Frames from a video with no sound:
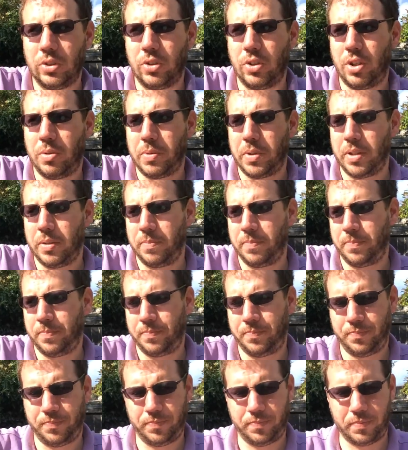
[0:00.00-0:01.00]
Crimey.
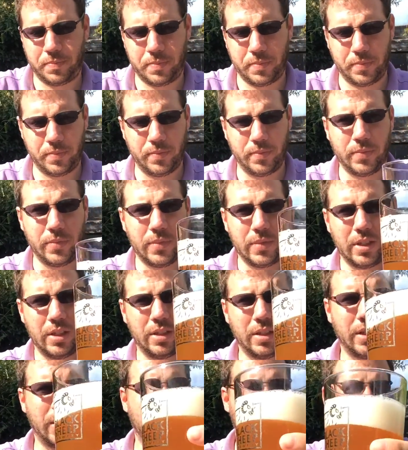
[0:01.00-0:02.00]

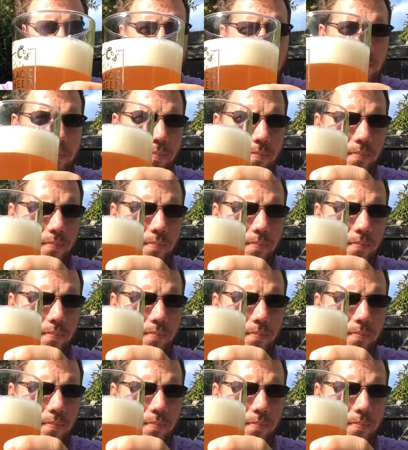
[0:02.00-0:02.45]
Look at that.